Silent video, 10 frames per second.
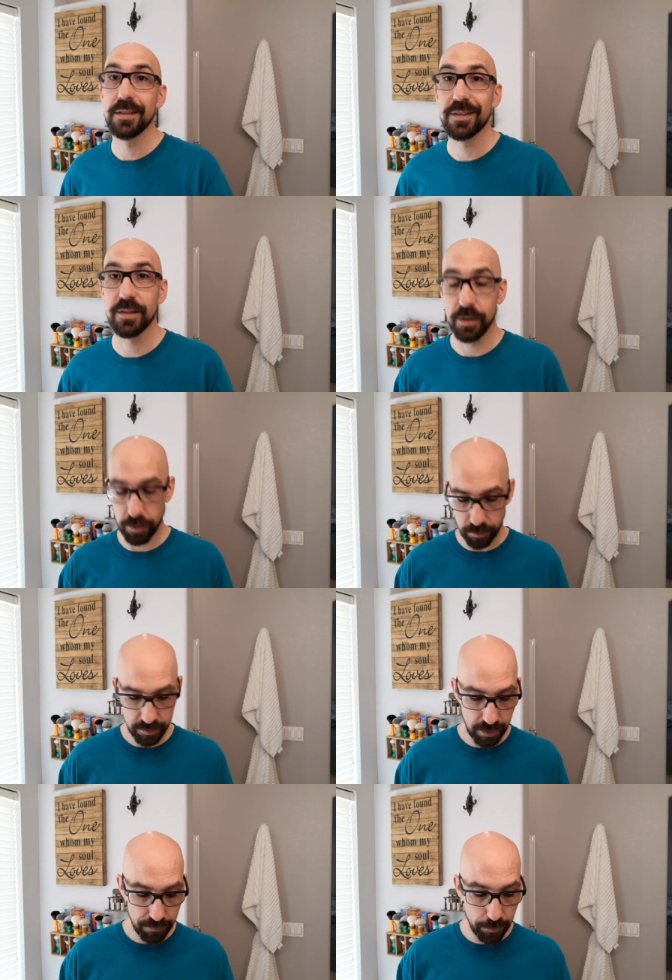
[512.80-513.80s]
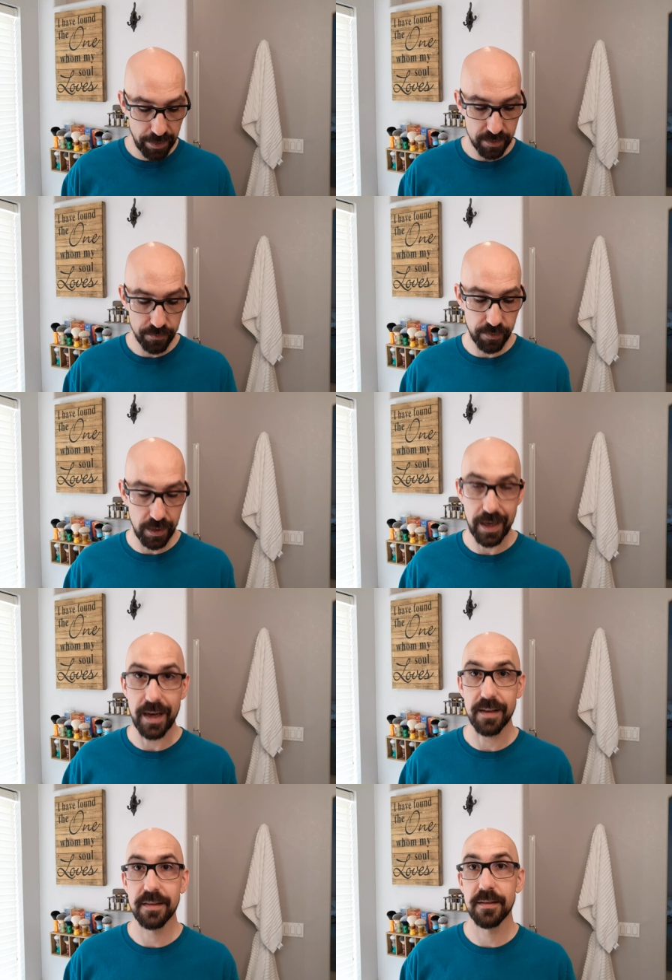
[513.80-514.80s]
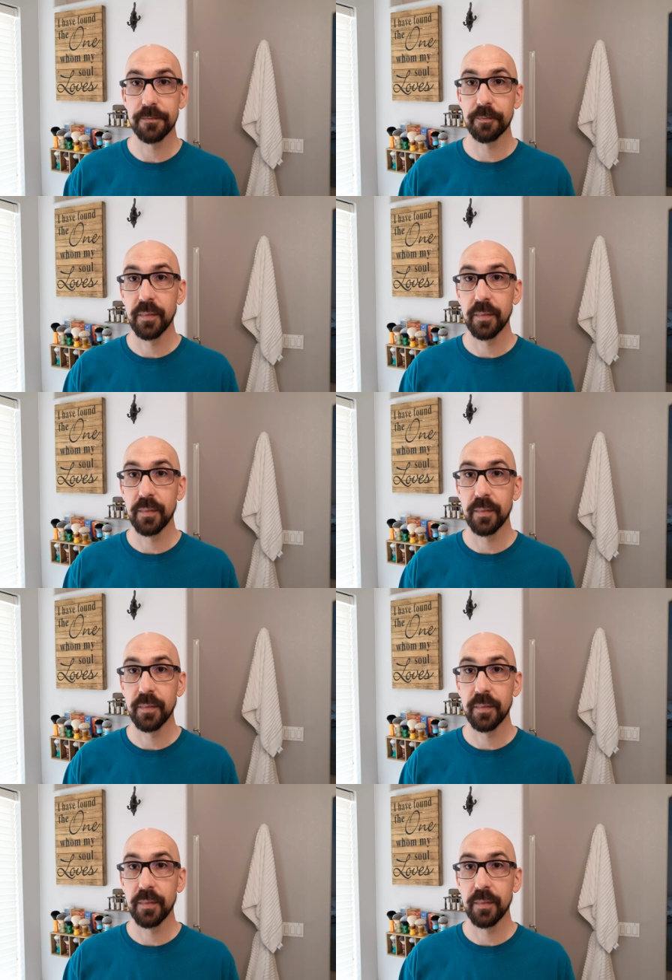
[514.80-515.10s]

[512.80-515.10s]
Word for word: so save the best for last.